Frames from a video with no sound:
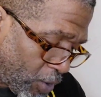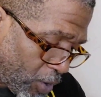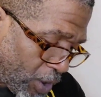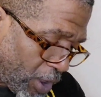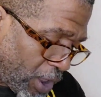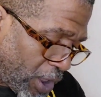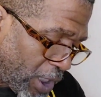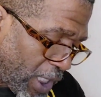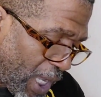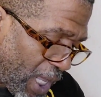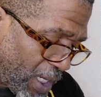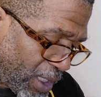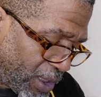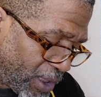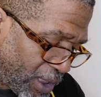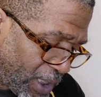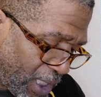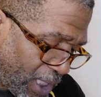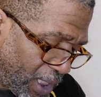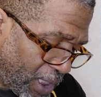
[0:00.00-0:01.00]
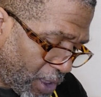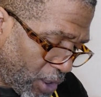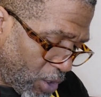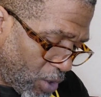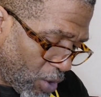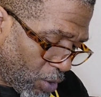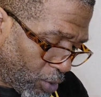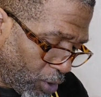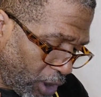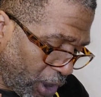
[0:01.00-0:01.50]
T'Challa said, you
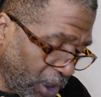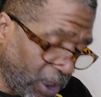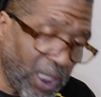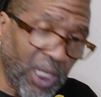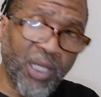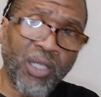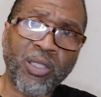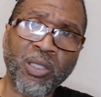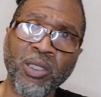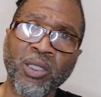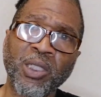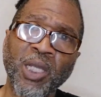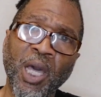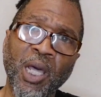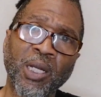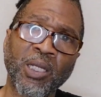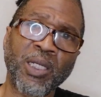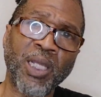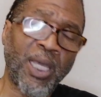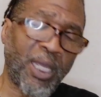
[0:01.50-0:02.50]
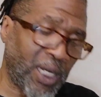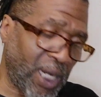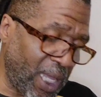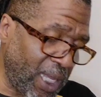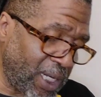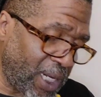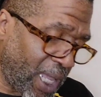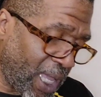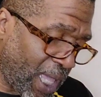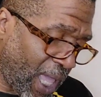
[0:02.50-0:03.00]
know, she tells T'Challa that
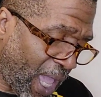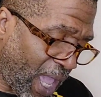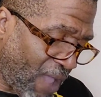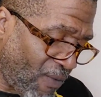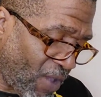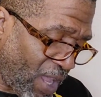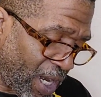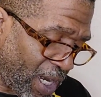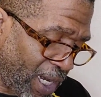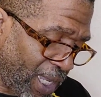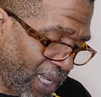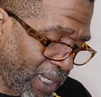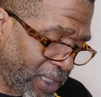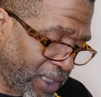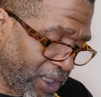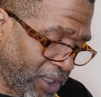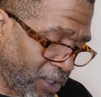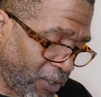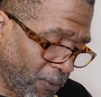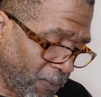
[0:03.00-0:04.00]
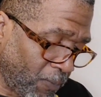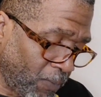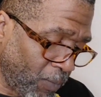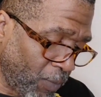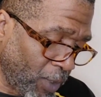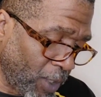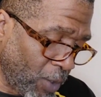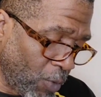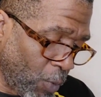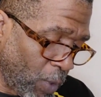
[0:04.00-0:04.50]
they gave Atlantis.
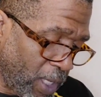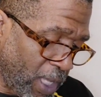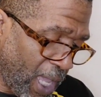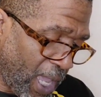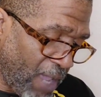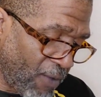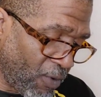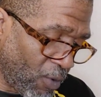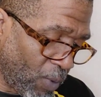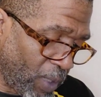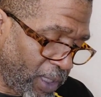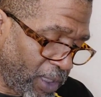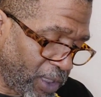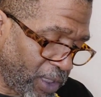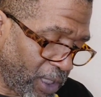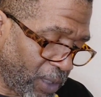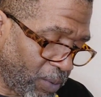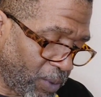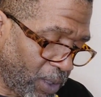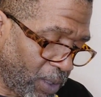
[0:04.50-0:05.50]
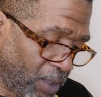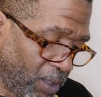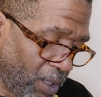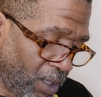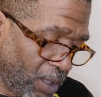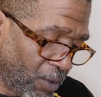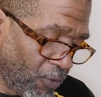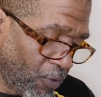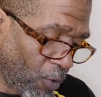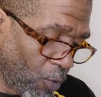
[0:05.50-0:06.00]
We gave away something
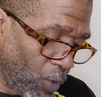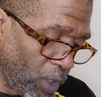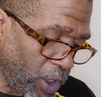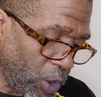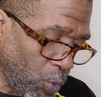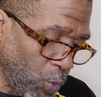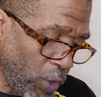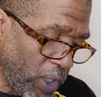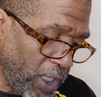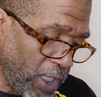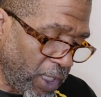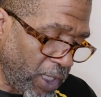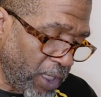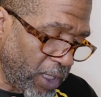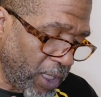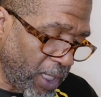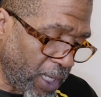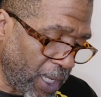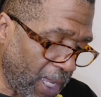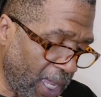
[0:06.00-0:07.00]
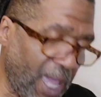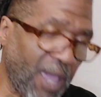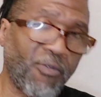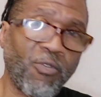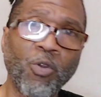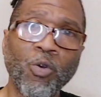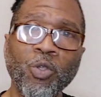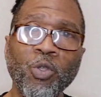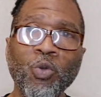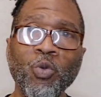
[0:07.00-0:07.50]
for which we
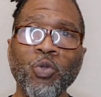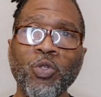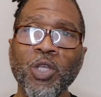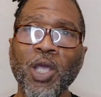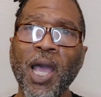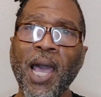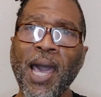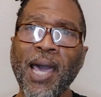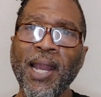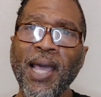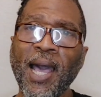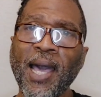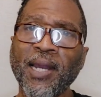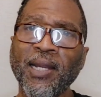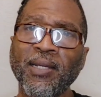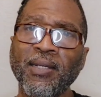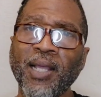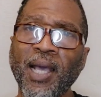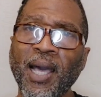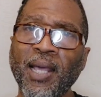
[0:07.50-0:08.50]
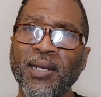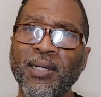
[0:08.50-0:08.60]
have no use. I didn't.